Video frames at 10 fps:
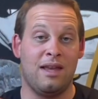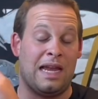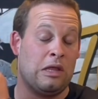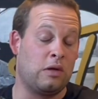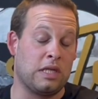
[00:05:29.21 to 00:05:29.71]

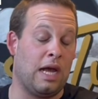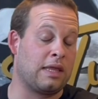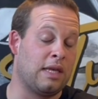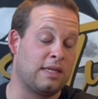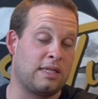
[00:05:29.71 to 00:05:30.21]
It looks like
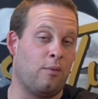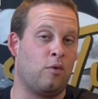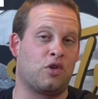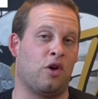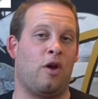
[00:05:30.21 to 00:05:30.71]
this, and we'll
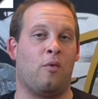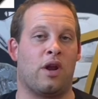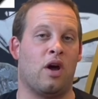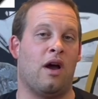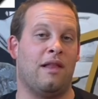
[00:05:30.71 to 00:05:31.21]
show you what an
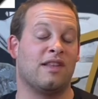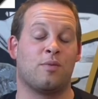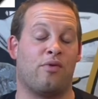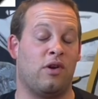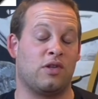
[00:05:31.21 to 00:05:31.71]
ILS
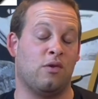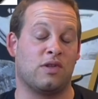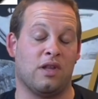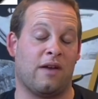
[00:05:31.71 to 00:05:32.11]
approach looks like